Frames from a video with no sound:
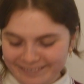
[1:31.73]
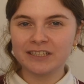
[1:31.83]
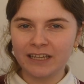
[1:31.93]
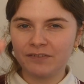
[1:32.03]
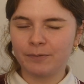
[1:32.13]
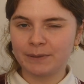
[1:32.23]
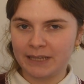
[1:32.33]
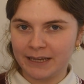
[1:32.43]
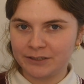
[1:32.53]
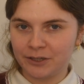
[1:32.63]
She said for
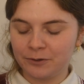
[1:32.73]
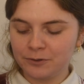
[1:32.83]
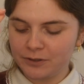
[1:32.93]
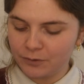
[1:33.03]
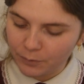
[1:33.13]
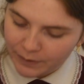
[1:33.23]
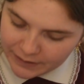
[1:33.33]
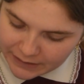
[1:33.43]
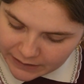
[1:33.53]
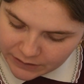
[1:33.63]
potatoes, you
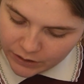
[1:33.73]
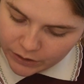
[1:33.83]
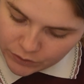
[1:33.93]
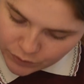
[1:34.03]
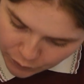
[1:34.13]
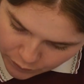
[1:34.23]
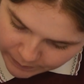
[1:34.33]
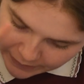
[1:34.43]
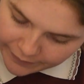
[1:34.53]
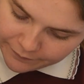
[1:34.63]
either need 2
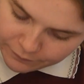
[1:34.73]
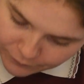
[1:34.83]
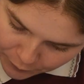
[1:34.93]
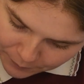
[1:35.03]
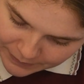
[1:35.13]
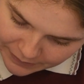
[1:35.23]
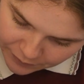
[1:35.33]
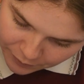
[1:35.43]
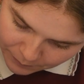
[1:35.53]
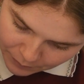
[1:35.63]
big, 4
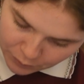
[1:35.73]
medium,